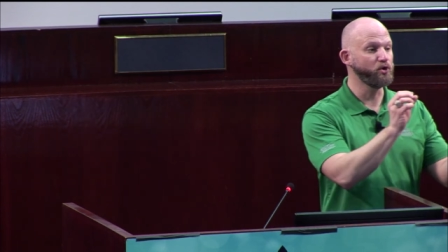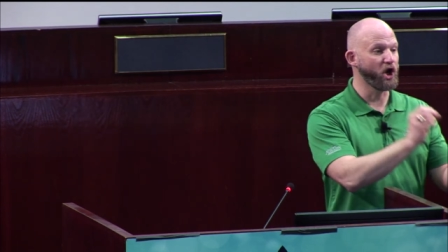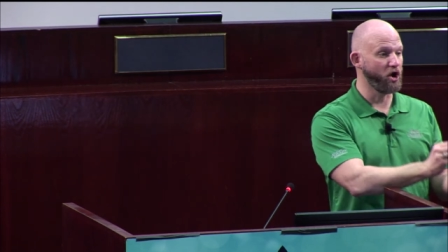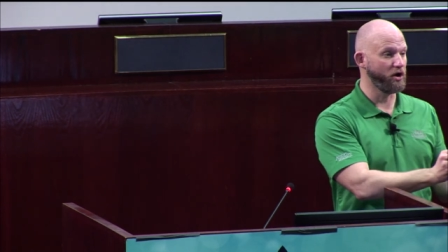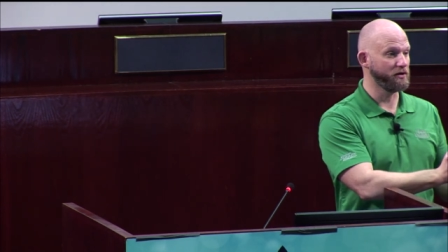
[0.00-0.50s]

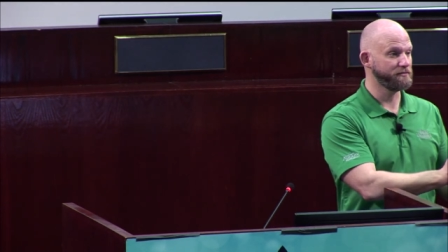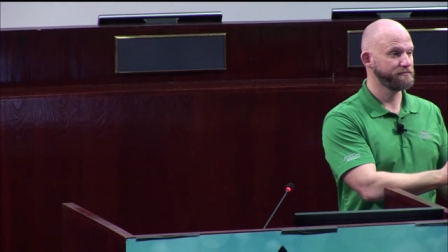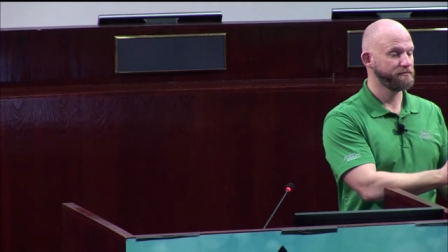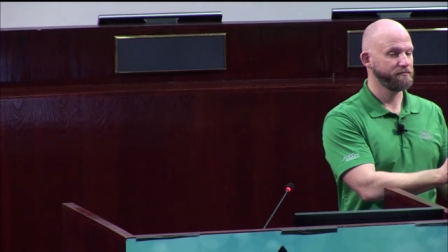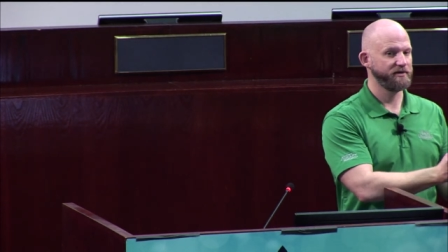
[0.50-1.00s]
long
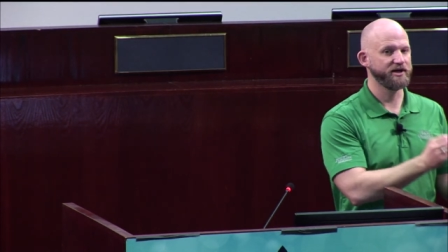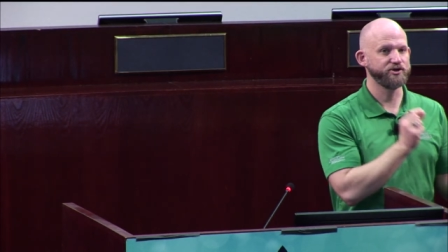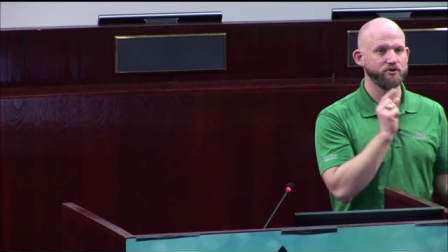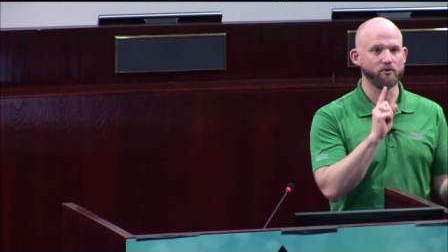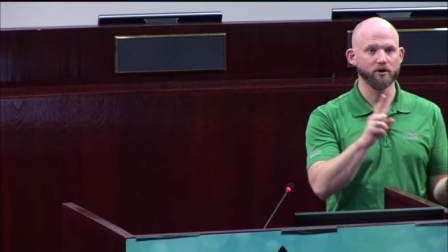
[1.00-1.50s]

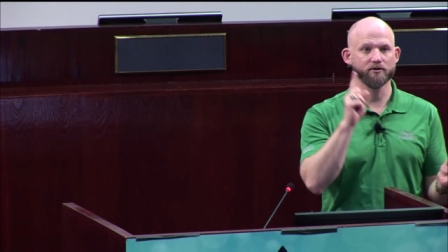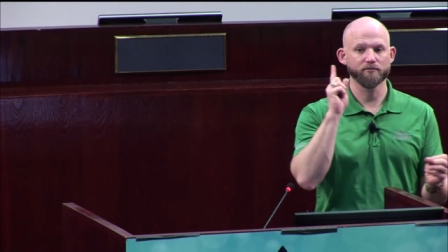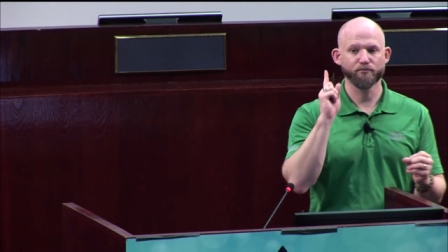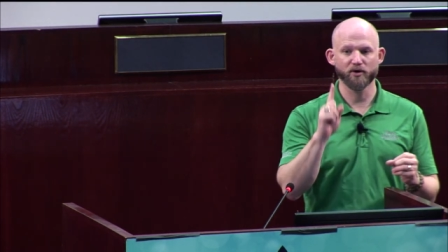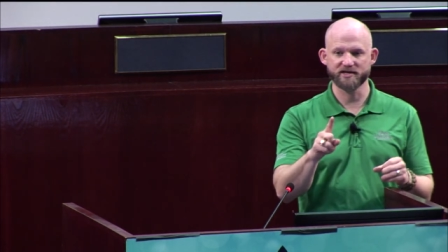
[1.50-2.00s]
because you
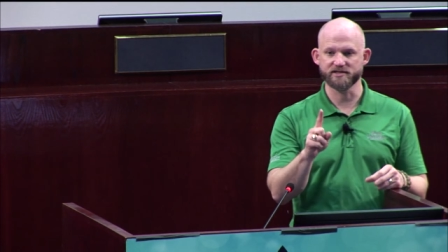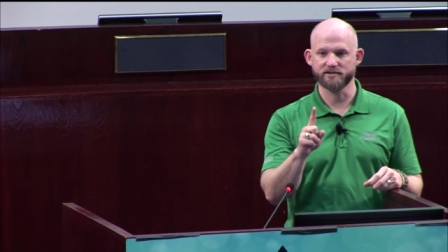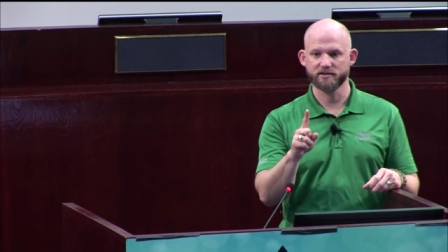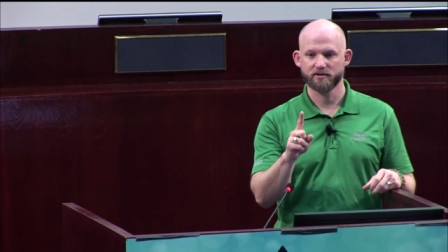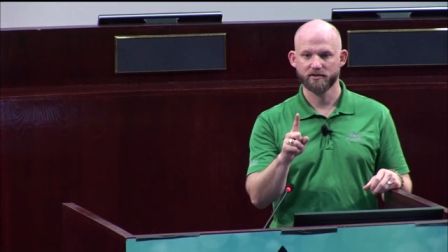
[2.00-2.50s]
weren't present